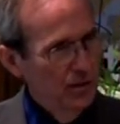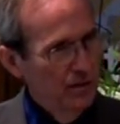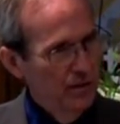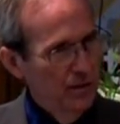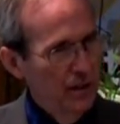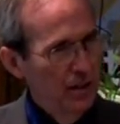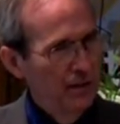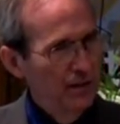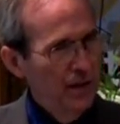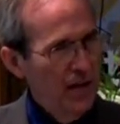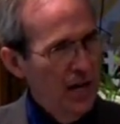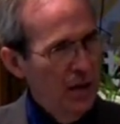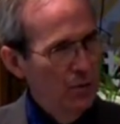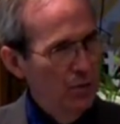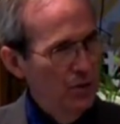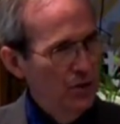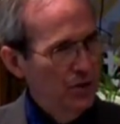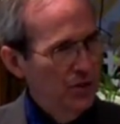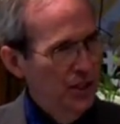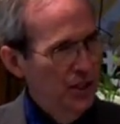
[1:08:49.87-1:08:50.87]
if I
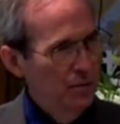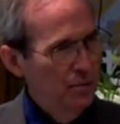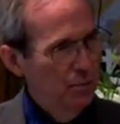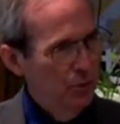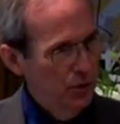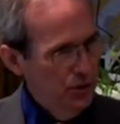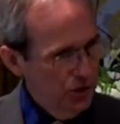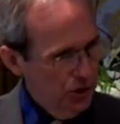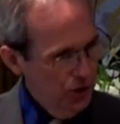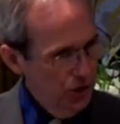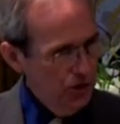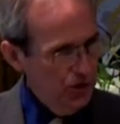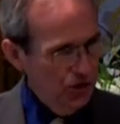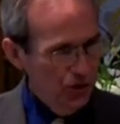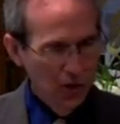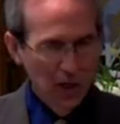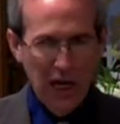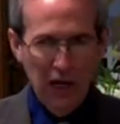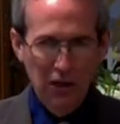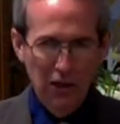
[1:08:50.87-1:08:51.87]
was the producer,
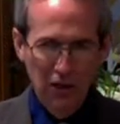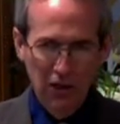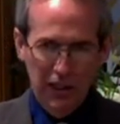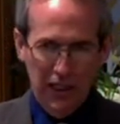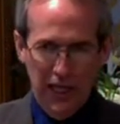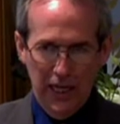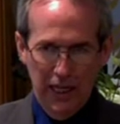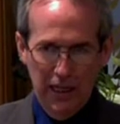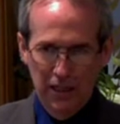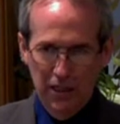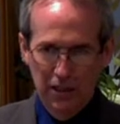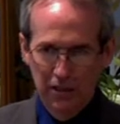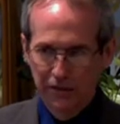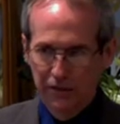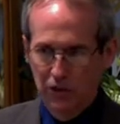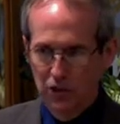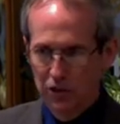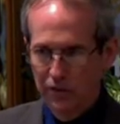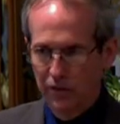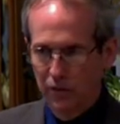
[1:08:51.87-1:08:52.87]
I'd look at it in a few
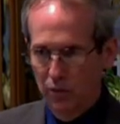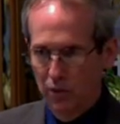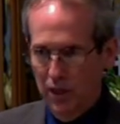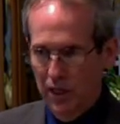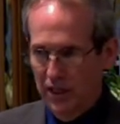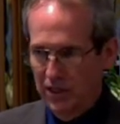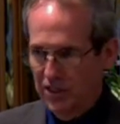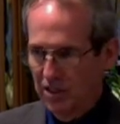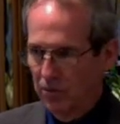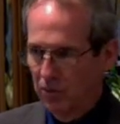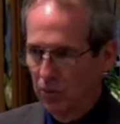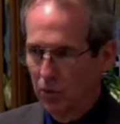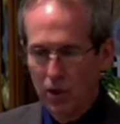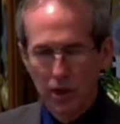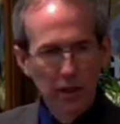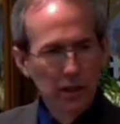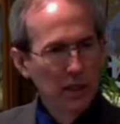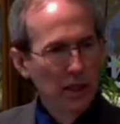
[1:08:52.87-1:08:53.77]
different ways. Number one,